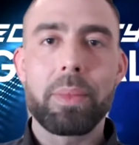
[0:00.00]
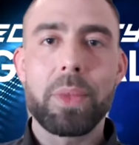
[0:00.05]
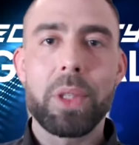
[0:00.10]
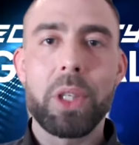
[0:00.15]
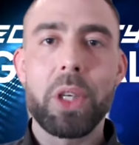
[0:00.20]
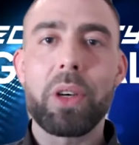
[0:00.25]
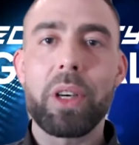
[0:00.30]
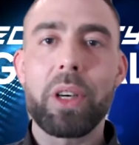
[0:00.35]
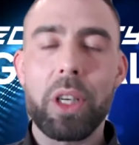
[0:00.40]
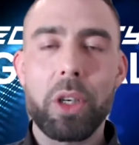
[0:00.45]

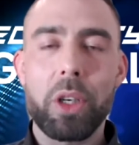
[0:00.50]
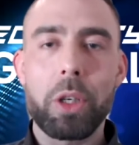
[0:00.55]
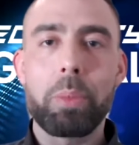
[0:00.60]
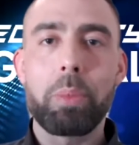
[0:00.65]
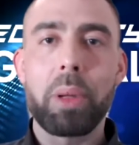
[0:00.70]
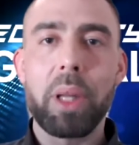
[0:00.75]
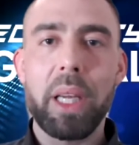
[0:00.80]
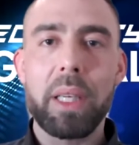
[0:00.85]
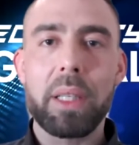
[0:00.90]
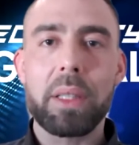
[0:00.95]
You're in a good
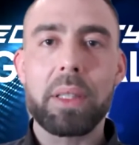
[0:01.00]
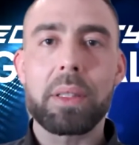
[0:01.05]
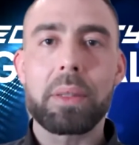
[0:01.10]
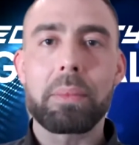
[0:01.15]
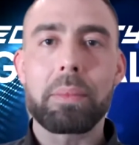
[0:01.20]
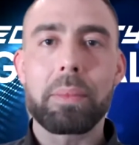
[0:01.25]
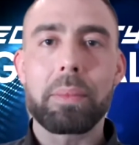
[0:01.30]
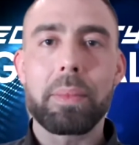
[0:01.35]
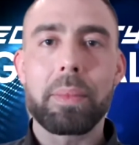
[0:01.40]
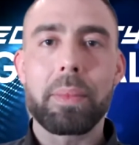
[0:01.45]
place.
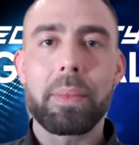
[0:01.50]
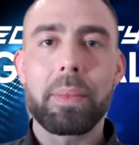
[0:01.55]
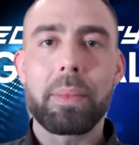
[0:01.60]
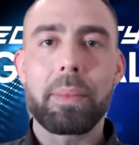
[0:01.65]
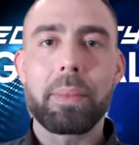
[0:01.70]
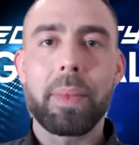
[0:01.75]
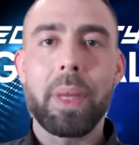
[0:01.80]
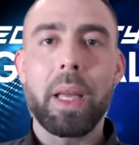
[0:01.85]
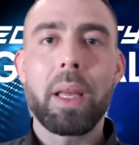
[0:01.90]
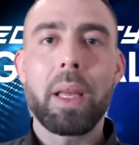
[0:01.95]

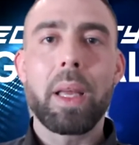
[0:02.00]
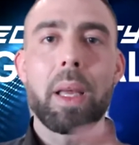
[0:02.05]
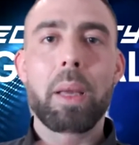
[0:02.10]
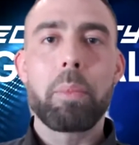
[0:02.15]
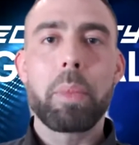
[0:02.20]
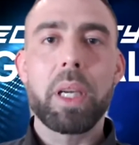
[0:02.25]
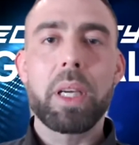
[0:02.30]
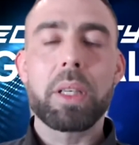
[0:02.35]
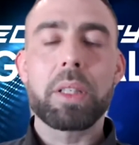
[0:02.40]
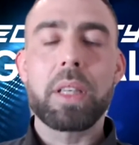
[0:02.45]

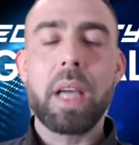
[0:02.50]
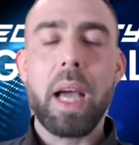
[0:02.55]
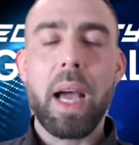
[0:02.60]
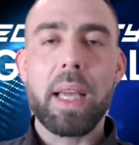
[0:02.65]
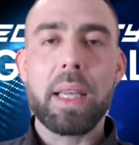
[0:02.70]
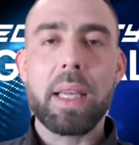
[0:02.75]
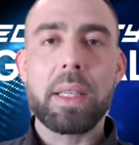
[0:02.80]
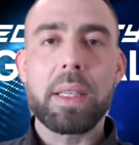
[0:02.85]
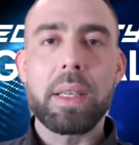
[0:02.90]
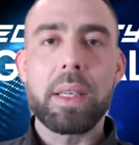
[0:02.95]
Because
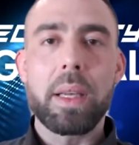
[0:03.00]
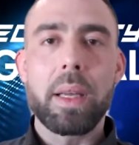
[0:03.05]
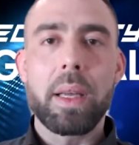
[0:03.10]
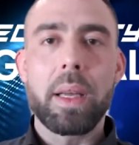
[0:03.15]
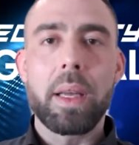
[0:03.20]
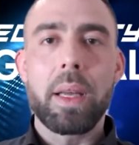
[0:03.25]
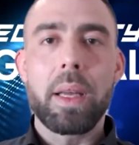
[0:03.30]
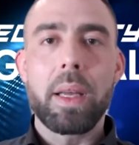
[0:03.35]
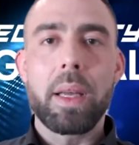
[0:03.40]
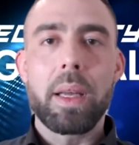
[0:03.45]
guys,
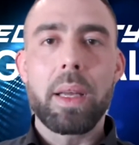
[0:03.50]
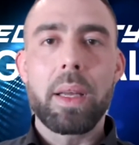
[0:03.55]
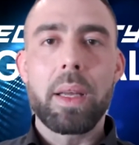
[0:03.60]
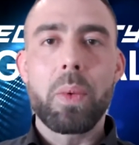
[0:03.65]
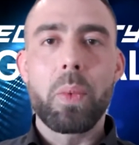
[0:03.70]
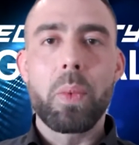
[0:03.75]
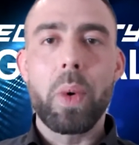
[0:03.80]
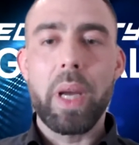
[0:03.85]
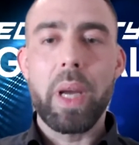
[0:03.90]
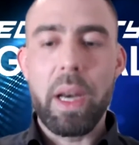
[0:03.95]

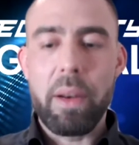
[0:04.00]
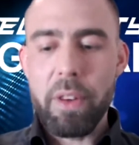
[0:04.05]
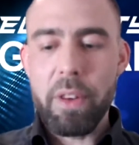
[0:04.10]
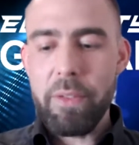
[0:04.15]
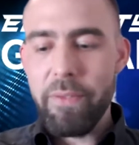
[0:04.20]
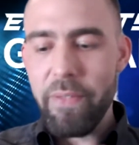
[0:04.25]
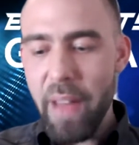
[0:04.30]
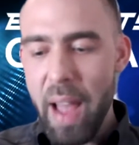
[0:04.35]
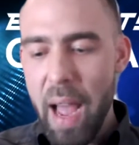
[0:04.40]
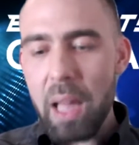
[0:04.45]
whatever
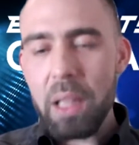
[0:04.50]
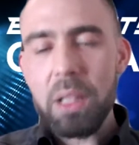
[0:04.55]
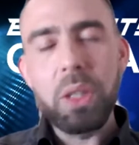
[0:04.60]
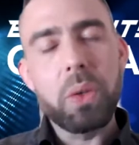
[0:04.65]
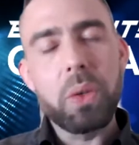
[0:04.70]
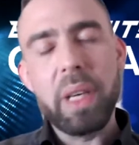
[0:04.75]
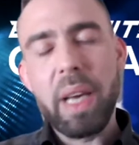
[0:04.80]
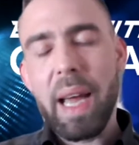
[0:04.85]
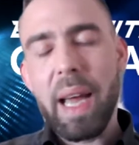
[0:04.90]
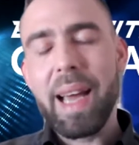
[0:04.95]

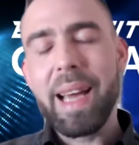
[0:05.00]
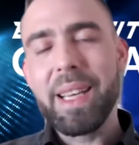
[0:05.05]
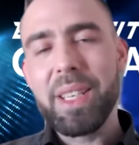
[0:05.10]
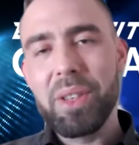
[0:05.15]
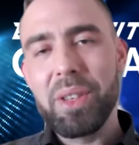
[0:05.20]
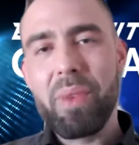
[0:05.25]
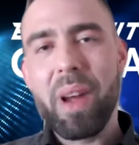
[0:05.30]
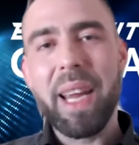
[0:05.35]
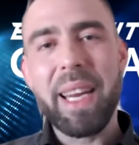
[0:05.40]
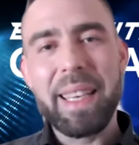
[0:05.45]
value it
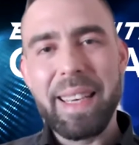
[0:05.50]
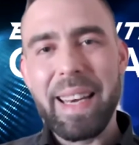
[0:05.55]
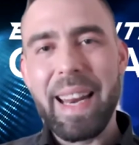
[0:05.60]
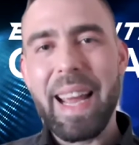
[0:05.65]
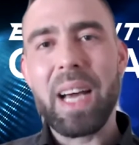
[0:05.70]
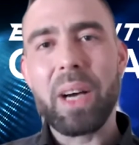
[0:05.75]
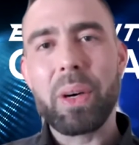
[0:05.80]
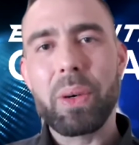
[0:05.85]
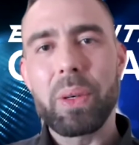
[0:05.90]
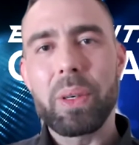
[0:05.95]
has right
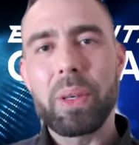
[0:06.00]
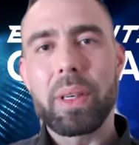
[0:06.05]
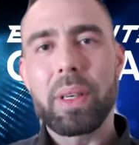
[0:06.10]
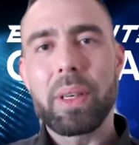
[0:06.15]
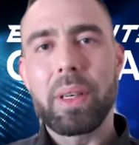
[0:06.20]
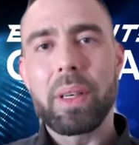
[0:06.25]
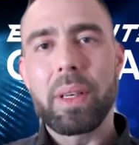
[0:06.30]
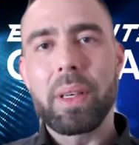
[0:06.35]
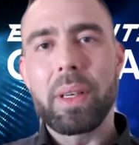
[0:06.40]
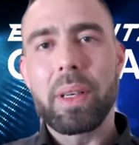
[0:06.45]
now
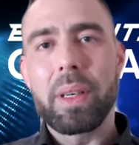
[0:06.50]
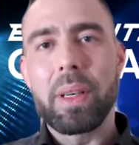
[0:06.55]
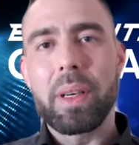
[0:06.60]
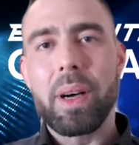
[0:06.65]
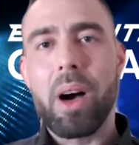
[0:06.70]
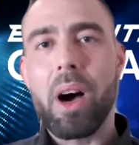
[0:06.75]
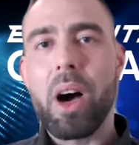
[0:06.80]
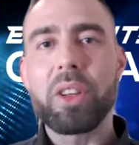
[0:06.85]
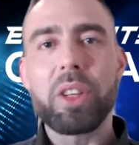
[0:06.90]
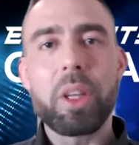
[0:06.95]

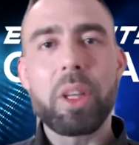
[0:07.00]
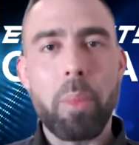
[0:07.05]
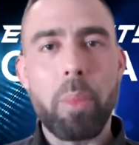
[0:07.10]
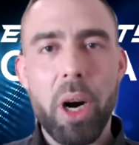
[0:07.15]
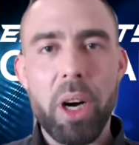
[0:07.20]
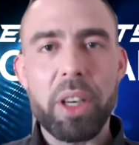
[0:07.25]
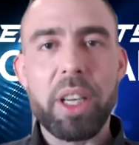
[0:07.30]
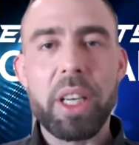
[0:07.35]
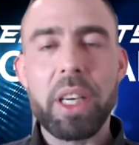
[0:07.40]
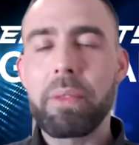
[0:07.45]
on the
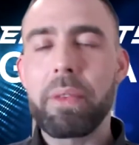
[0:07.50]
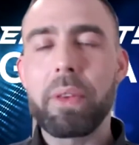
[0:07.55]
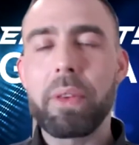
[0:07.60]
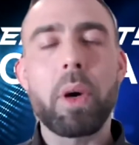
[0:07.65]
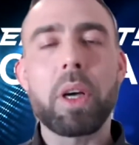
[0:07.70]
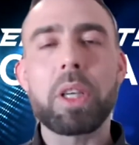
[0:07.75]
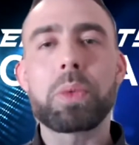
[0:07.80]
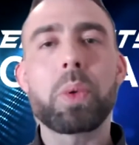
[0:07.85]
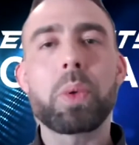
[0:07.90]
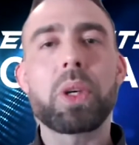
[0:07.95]
market, if you
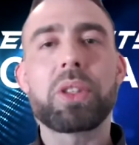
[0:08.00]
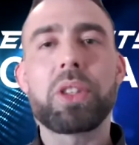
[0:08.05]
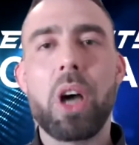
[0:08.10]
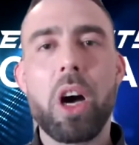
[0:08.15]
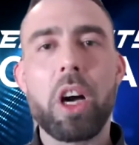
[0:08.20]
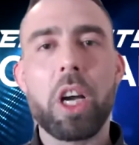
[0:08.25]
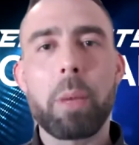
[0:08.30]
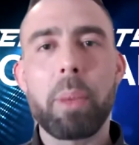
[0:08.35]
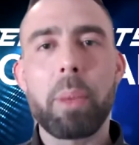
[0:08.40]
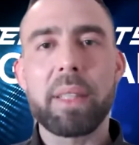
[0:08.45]
guys want to
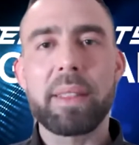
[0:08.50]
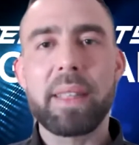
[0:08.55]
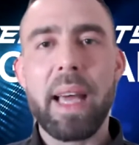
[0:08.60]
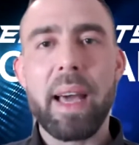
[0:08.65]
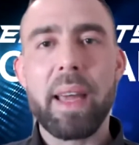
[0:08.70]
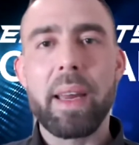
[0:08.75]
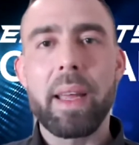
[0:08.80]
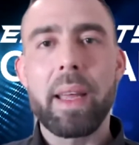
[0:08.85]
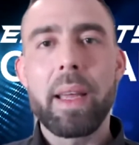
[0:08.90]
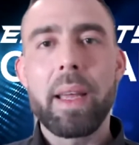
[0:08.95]
talk about
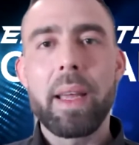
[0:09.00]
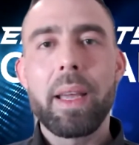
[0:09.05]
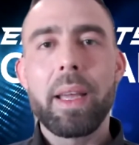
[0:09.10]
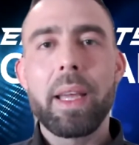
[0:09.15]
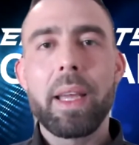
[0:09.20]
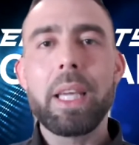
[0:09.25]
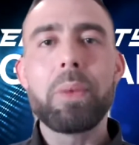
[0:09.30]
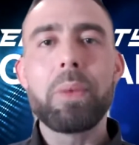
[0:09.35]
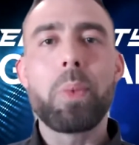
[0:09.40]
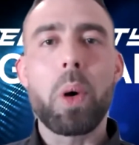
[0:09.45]
that,
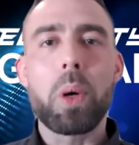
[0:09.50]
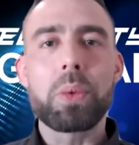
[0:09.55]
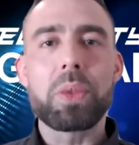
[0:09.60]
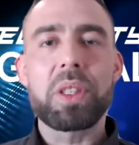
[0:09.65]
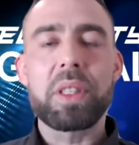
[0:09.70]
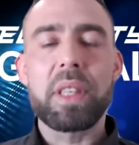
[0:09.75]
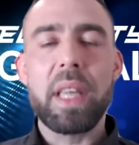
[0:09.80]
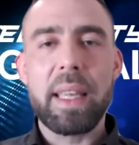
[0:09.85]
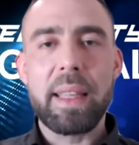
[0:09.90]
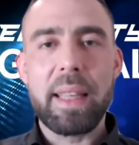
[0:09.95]
it won't
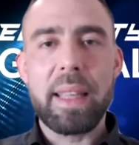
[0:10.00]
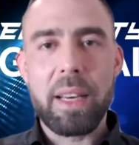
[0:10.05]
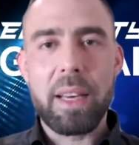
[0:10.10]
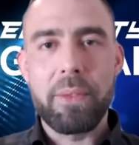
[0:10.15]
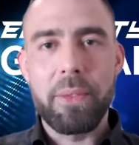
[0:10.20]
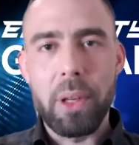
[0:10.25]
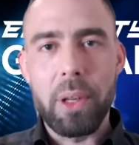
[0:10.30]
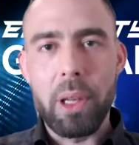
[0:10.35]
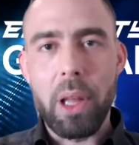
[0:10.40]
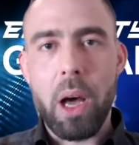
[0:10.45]
stay
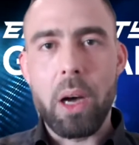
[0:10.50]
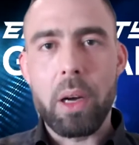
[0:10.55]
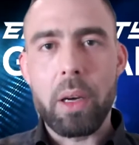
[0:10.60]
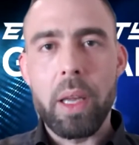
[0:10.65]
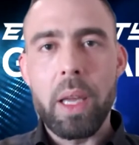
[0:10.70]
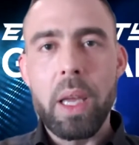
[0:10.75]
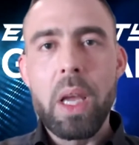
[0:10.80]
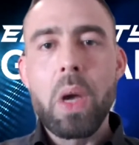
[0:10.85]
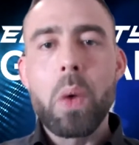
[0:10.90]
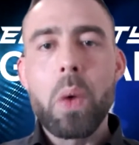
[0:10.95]
that for long.